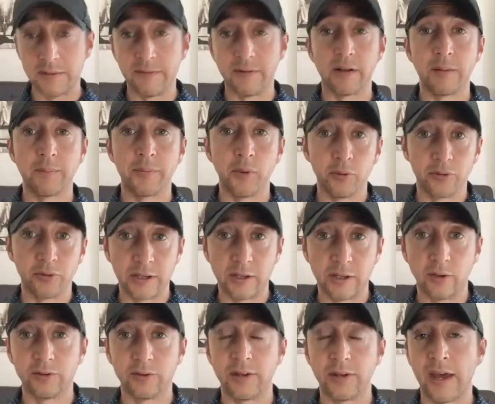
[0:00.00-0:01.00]
develop those
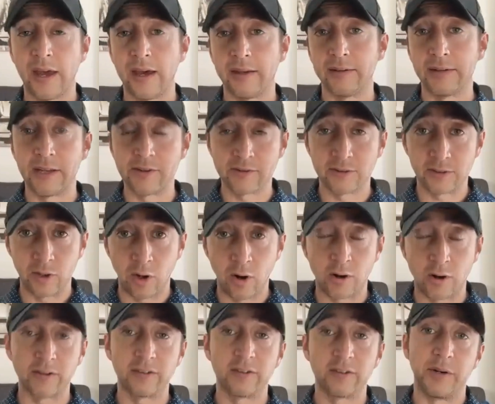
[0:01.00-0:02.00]
skills as not just an
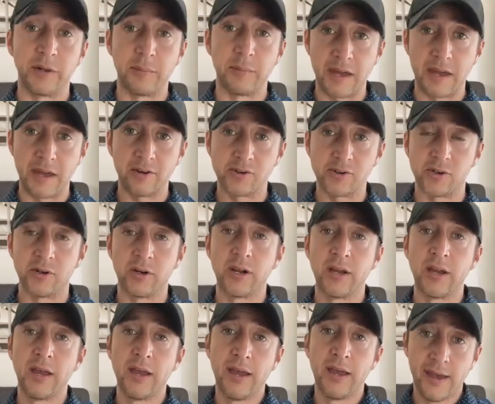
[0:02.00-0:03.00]
artist, but a manager,
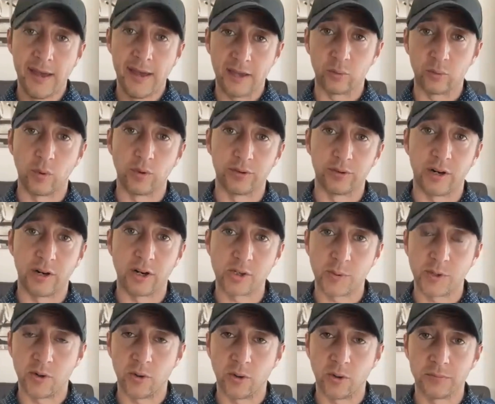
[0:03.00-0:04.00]
as well as an
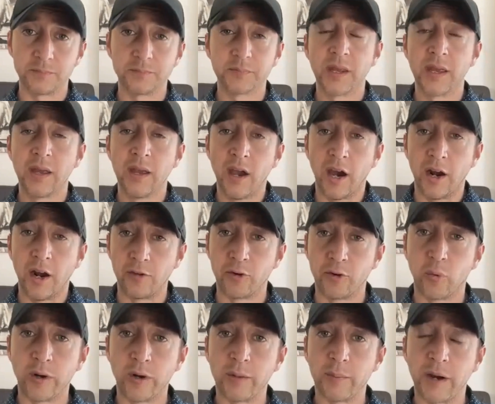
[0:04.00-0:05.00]
entrepreneur.
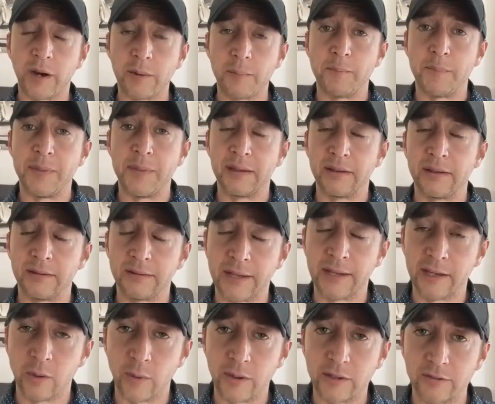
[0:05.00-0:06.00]
Another one of my biggest
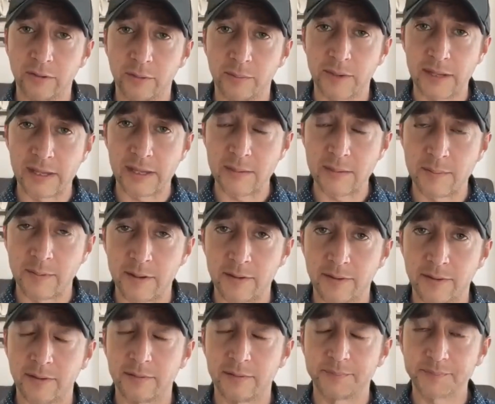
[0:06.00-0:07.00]
takeaways from the
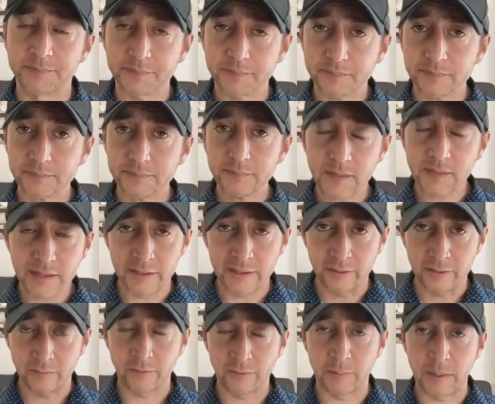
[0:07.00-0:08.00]
E-Myth
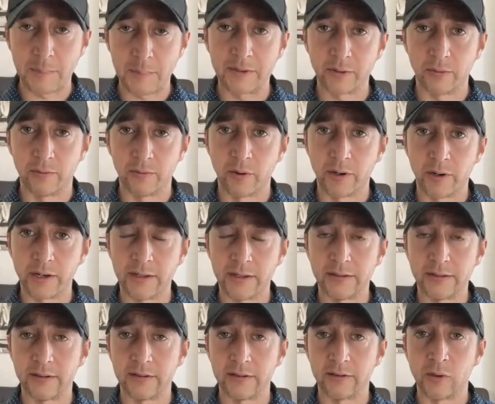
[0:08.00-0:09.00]
and from my mentor, Vernon,
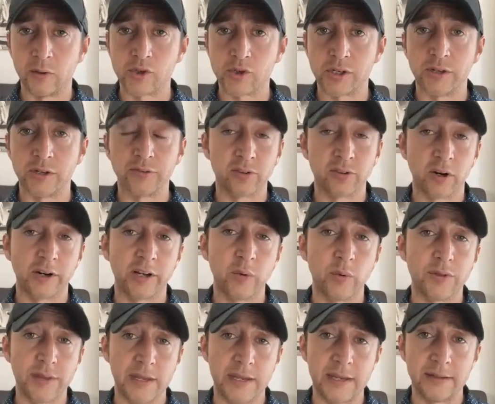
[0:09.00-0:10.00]
is this notion of
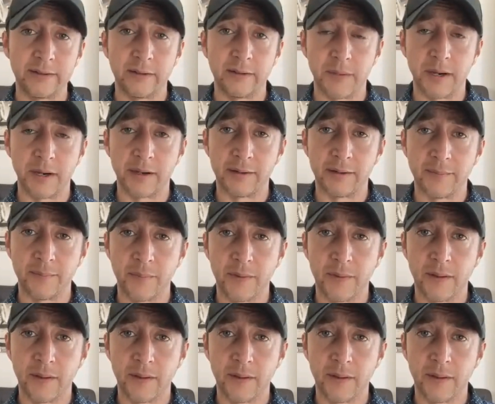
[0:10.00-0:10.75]
starting with the end in mind.